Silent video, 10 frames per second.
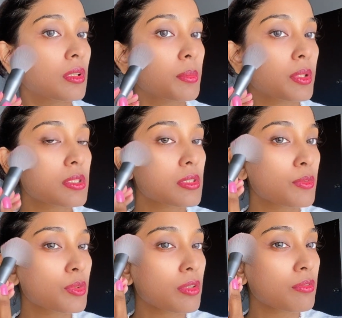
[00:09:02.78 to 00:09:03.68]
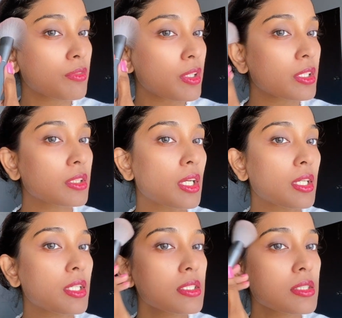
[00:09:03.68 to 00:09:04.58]
because I want to give a very
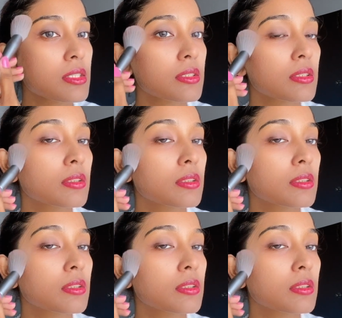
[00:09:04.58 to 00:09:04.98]
nice